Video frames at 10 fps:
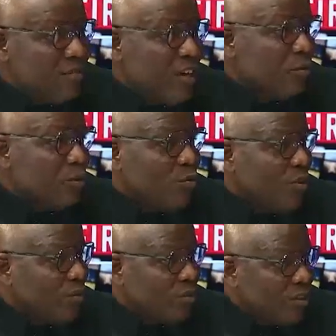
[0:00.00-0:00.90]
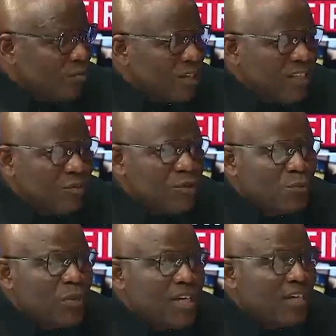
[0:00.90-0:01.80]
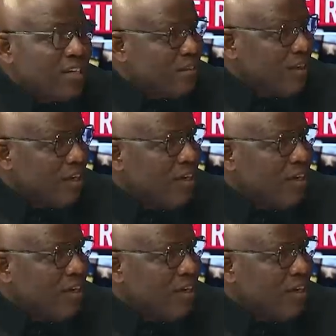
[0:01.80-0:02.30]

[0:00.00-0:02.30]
if I would say over 700%. I think we spent last year